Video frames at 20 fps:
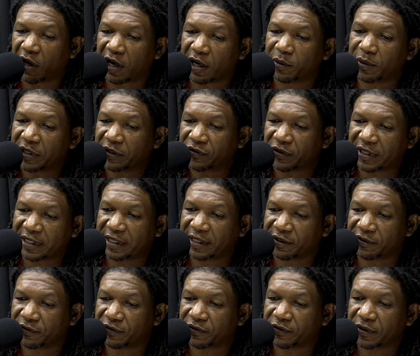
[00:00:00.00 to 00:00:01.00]
always
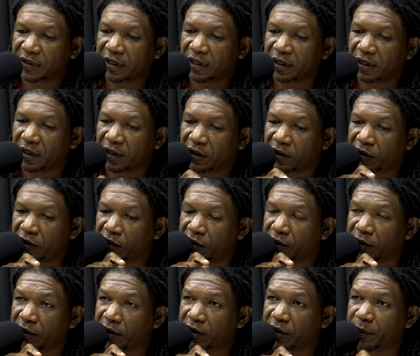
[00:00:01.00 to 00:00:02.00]
forgive
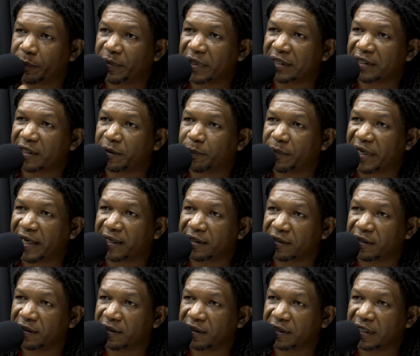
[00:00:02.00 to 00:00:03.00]
your committed
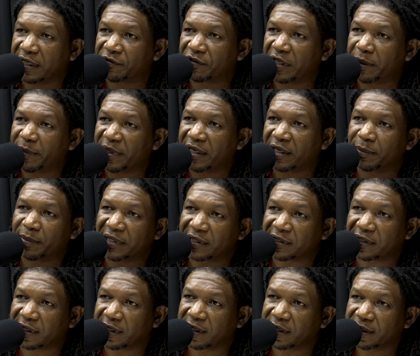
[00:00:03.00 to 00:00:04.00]
partner if they made a
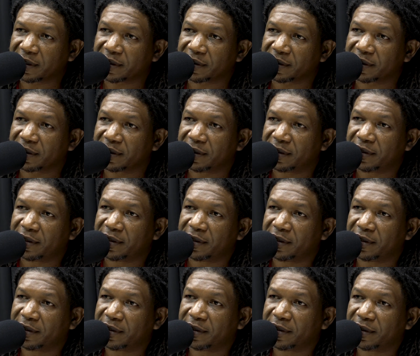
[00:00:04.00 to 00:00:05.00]
mistake.
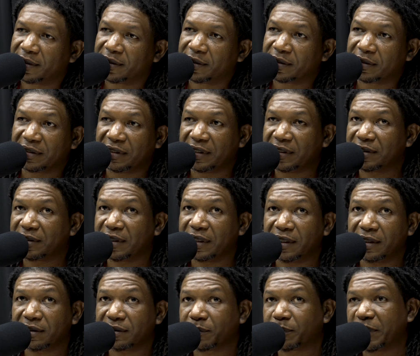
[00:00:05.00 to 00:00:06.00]
These
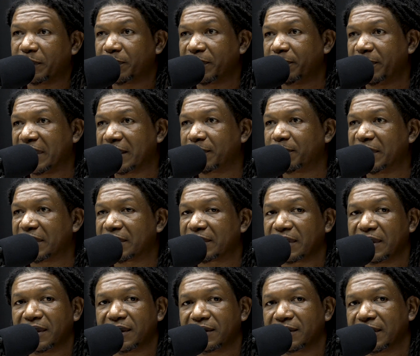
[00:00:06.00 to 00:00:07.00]
days, people make
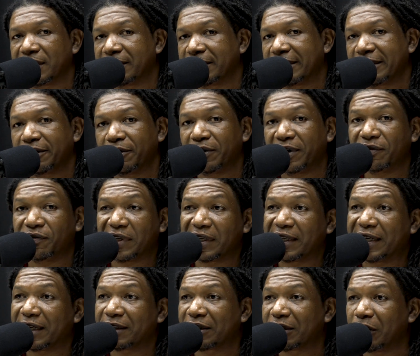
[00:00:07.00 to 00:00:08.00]
mistakes and you don't even
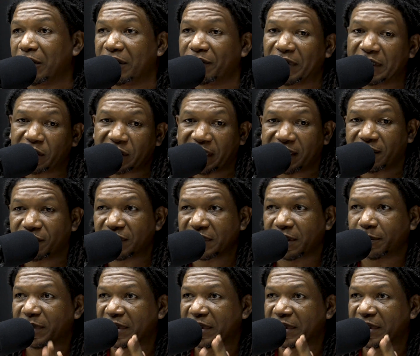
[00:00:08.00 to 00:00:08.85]
check if it's a